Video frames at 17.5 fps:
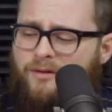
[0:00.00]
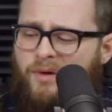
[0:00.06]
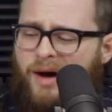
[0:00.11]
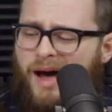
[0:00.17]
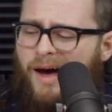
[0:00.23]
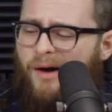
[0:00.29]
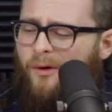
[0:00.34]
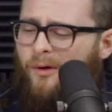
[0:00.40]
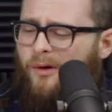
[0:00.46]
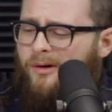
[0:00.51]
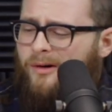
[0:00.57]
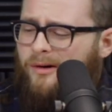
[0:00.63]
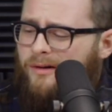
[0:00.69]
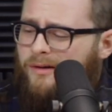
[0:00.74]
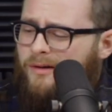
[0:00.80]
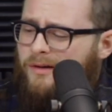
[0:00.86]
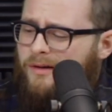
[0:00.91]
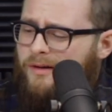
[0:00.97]
Wow.
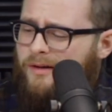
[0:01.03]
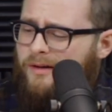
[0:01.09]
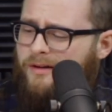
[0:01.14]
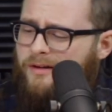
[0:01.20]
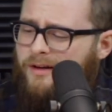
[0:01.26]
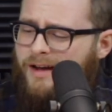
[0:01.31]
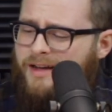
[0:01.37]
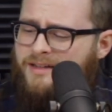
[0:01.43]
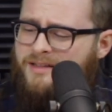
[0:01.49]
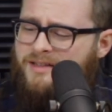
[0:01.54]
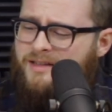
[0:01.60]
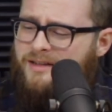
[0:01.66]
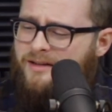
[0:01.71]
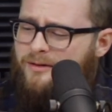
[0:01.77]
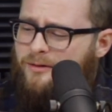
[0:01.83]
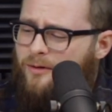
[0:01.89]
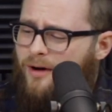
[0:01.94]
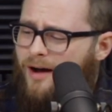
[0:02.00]

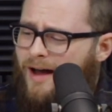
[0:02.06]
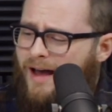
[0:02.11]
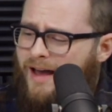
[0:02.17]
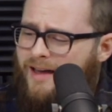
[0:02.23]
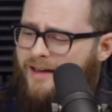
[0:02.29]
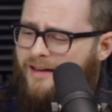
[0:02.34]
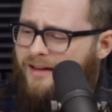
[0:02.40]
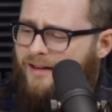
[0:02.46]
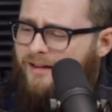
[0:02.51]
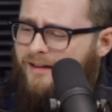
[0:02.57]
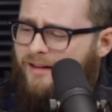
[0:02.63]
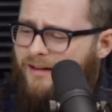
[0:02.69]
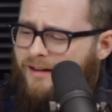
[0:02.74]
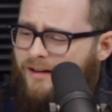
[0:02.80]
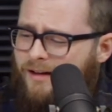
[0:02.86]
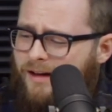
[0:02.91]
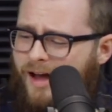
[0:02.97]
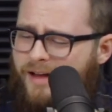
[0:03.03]
Crazy. Why?
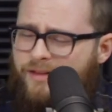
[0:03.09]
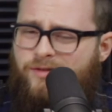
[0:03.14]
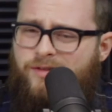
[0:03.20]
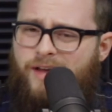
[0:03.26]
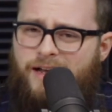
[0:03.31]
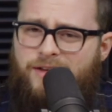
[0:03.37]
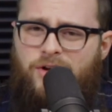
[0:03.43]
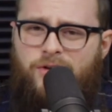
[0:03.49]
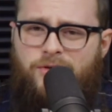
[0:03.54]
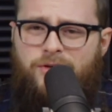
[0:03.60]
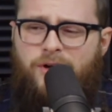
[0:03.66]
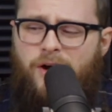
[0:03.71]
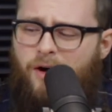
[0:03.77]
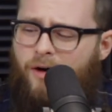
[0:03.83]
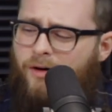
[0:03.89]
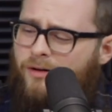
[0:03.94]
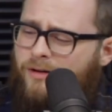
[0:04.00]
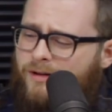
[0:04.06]
I, I don't
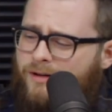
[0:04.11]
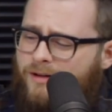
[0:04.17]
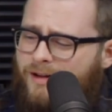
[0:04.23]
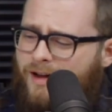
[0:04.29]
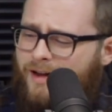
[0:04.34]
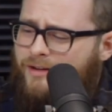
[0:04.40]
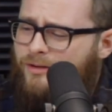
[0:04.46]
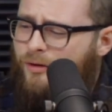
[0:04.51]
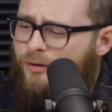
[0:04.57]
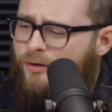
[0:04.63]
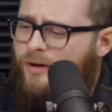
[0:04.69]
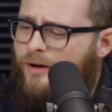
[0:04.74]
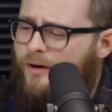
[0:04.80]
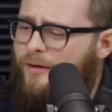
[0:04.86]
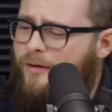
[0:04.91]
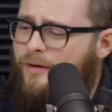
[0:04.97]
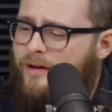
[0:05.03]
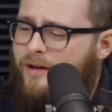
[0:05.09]
know. I don't
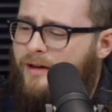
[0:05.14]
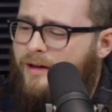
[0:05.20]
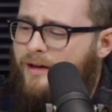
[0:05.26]
know.